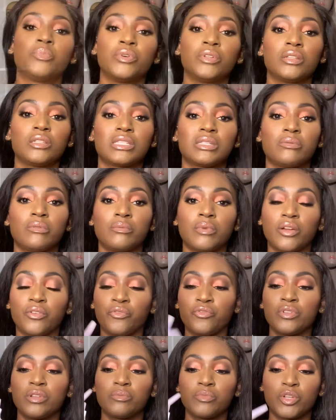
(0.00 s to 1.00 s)
put in some of my
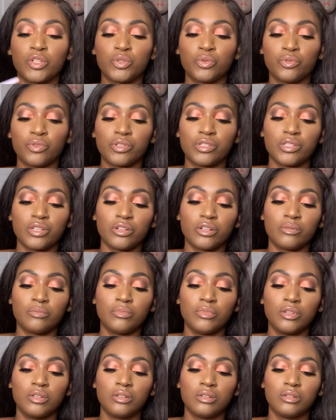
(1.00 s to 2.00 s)
Freedom Couture
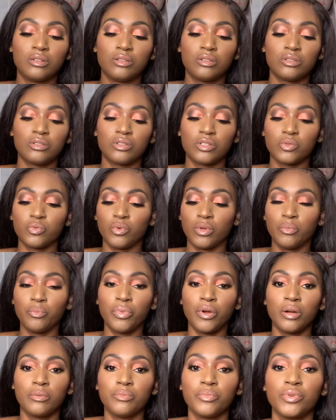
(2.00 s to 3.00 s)
serum. Just one
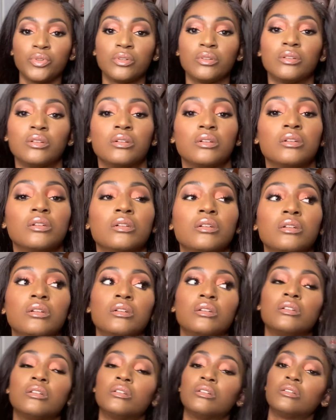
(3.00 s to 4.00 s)
pump. I
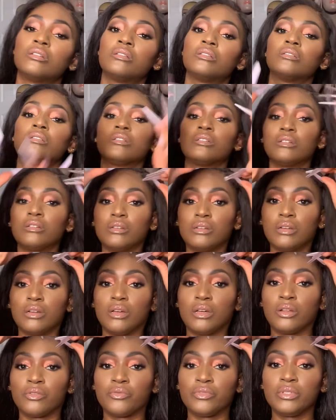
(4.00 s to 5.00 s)

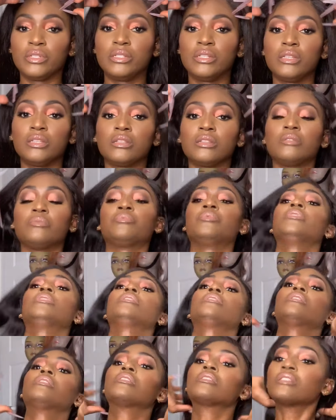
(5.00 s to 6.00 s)
don't really need it, but
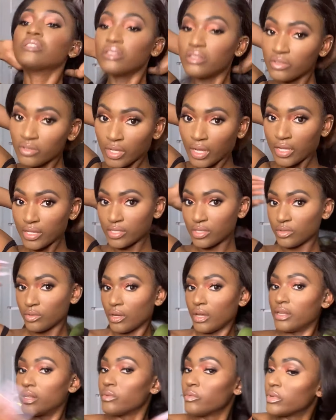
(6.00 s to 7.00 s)
you guys know
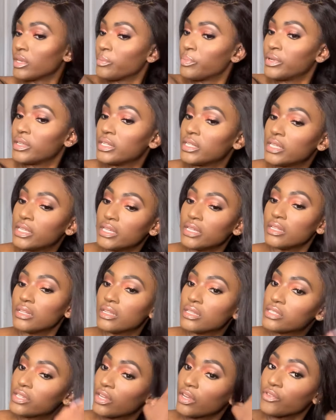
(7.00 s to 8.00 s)
I didn't want to put any heat in
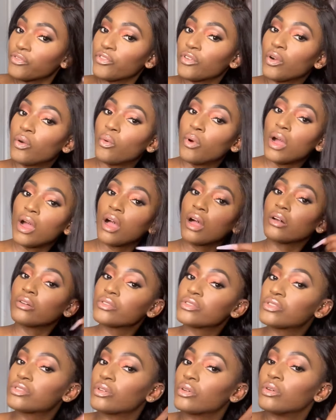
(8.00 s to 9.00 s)
this hair for a while,
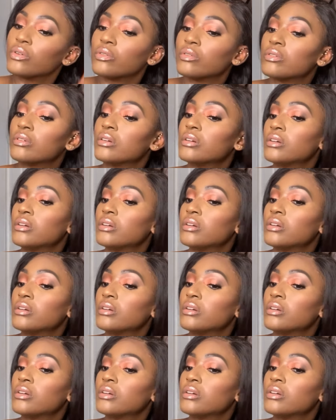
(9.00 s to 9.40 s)
so